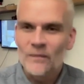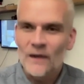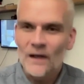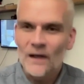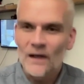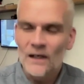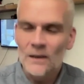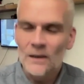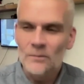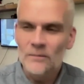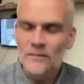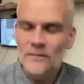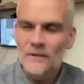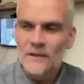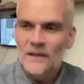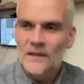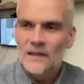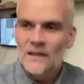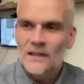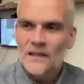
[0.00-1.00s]
Um,
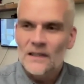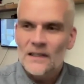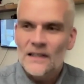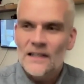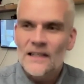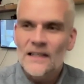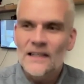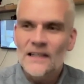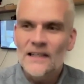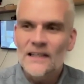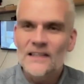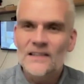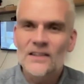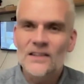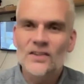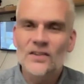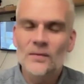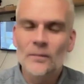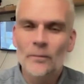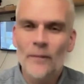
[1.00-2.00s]
he he's
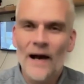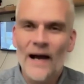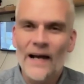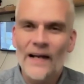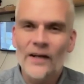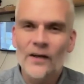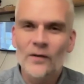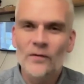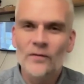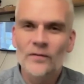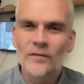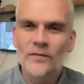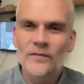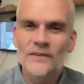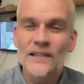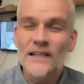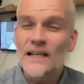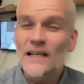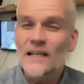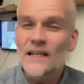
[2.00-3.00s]
a man of
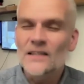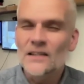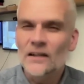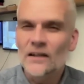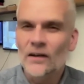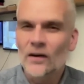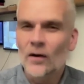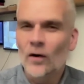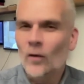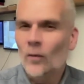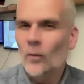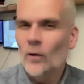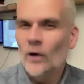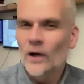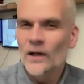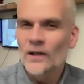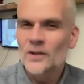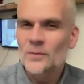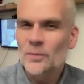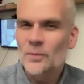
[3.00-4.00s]
deeds and not
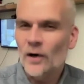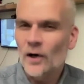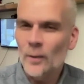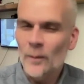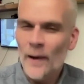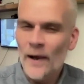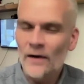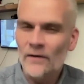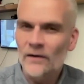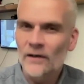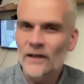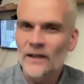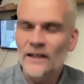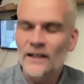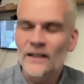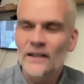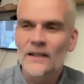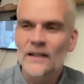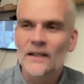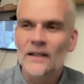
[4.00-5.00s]
words
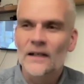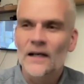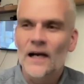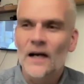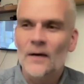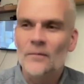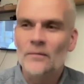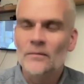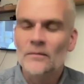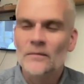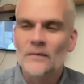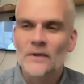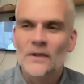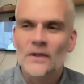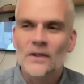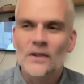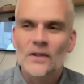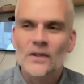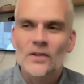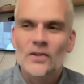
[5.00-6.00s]
primarily. Um,
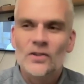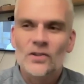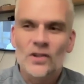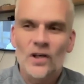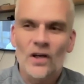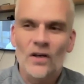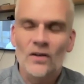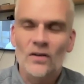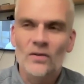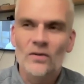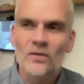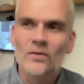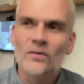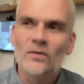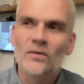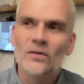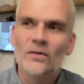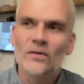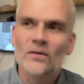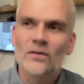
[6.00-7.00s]
so
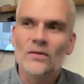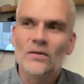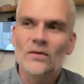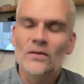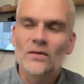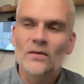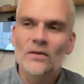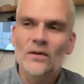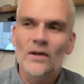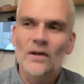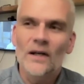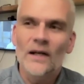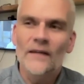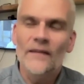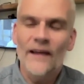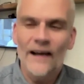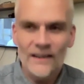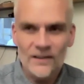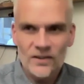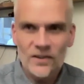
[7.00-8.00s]

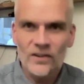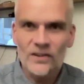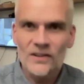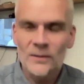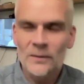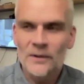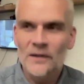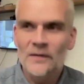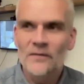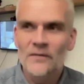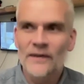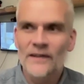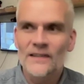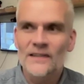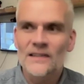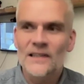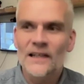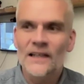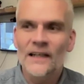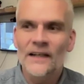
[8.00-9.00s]
that took some
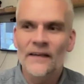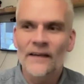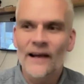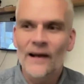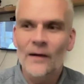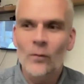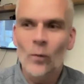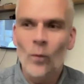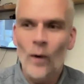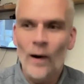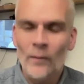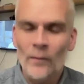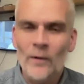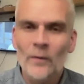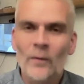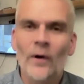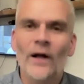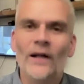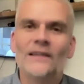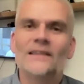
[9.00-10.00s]
convincing. And then when we
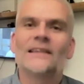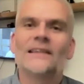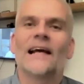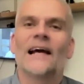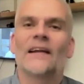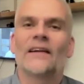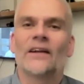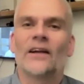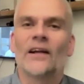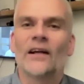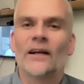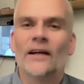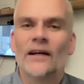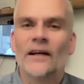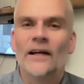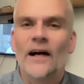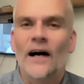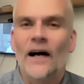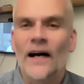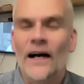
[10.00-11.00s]
worked together,
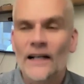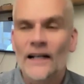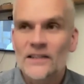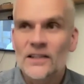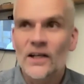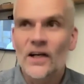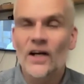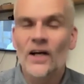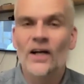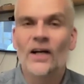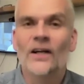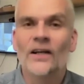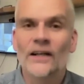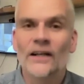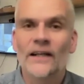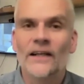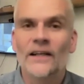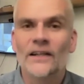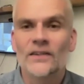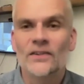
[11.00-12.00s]
I had to earn
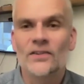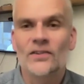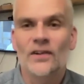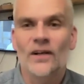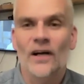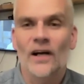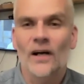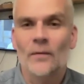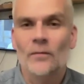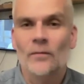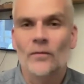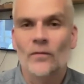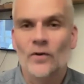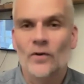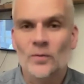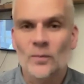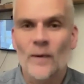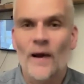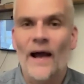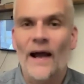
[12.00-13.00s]
his um,
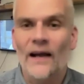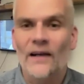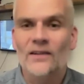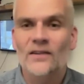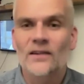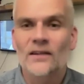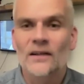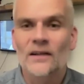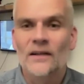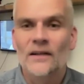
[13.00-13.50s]
respect